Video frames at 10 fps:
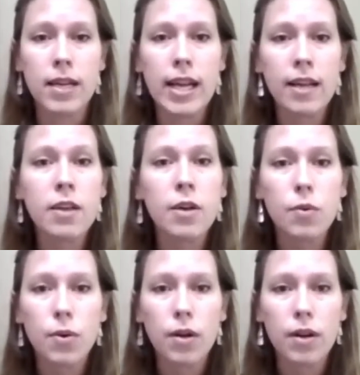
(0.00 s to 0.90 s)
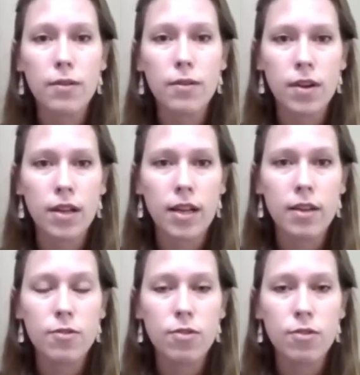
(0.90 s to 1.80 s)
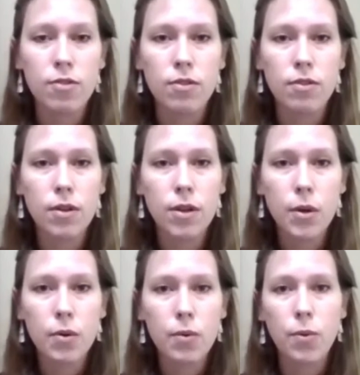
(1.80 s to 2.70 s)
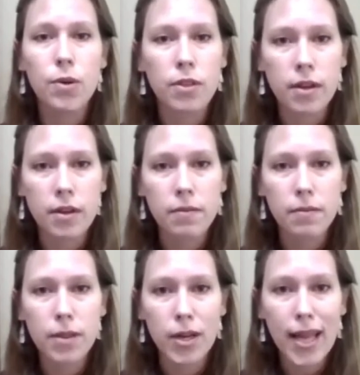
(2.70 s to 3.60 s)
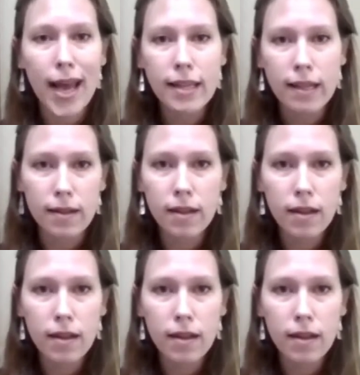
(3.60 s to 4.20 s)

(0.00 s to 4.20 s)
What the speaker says: Kenya who are now struggling to water their cattle.